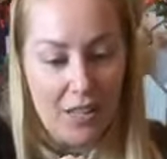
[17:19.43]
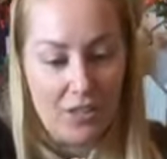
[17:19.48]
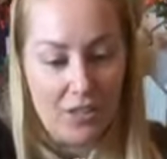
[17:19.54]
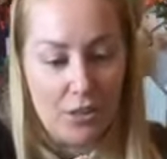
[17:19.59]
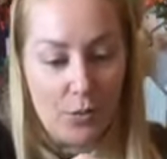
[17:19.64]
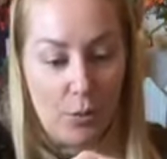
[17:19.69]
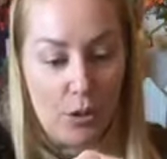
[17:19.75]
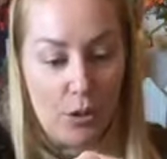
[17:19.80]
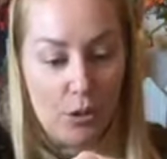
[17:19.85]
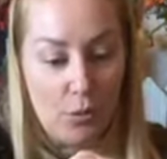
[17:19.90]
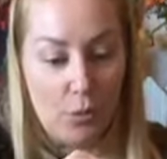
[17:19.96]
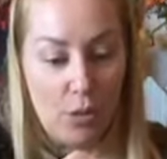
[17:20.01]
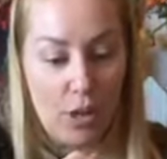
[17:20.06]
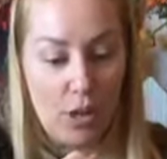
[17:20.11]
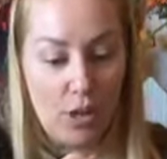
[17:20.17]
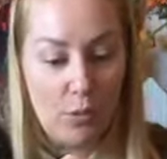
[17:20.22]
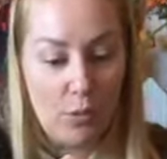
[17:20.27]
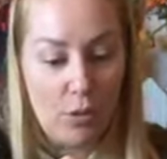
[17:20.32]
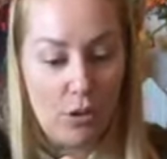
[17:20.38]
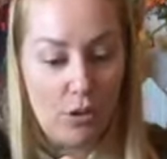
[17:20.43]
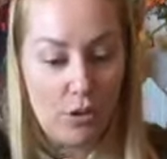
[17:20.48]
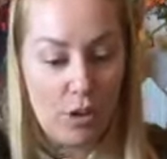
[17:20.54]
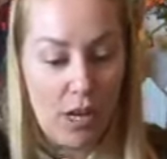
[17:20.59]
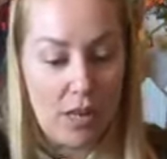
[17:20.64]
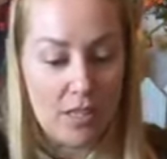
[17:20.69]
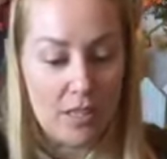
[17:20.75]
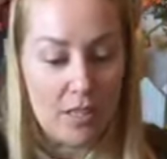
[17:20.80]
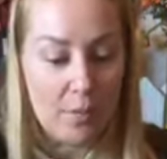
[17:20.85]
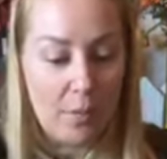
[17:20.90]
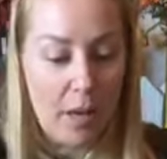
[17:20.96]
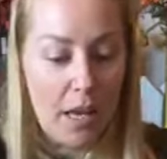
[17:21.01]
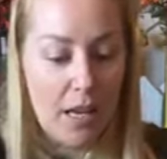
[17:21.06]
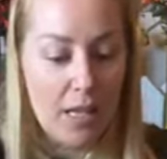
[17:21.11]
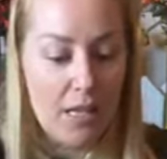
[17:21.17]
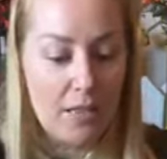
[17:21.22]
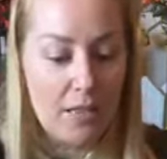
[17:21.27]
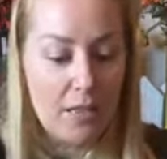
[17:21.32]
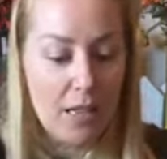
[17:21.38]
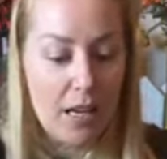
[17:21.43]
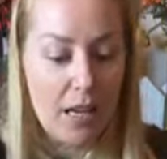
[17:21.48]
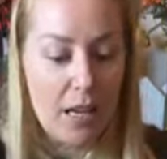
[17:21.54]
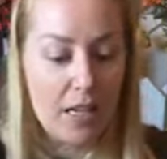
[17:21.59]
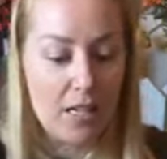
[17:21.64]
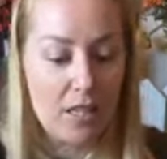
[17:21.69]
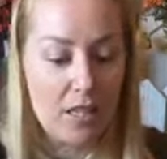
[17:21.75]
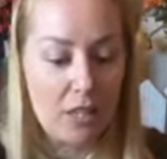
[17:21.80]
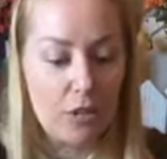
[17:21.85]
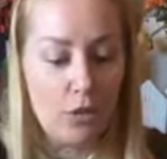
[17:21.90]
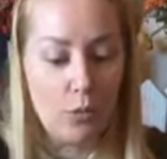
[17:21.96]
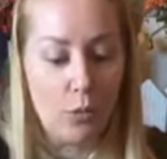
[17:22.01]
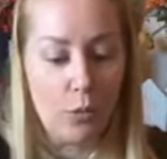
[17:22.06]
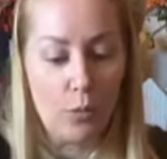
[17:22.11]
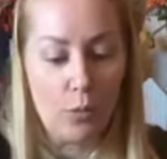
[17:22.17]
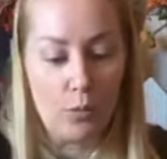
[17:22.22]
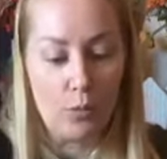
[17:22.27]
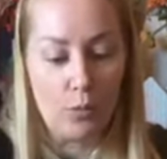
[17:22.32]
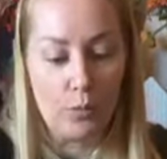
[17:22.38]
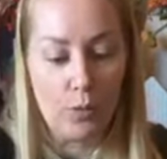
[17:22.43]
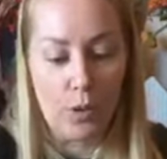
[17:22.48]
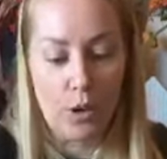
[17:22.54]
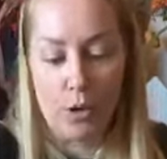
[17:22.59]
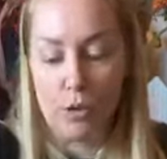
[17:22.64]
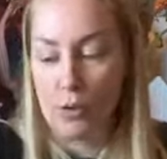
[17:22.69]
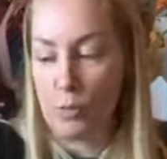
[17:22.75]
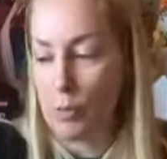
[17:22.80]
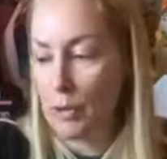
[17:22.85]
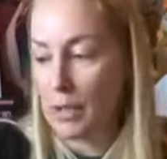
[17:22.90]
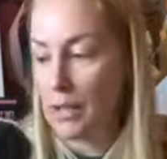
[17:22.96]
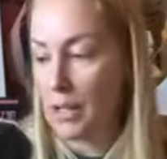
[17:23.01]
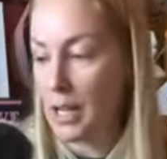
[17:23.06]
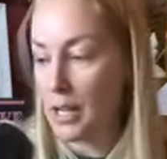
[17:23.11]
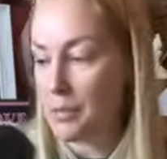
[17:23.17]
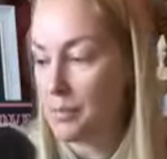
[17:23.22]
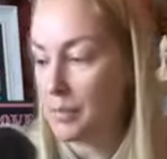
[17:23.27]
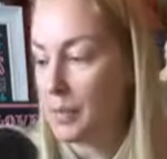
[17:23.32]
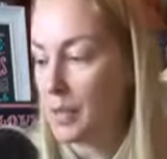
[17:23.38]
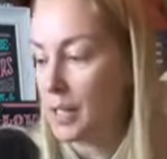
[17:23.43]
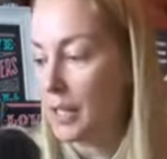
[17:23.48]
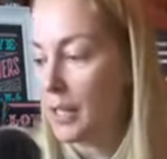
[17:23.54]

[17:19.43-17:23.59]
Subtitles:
So when you're working with your guys' paste, guys, and you go to put it up,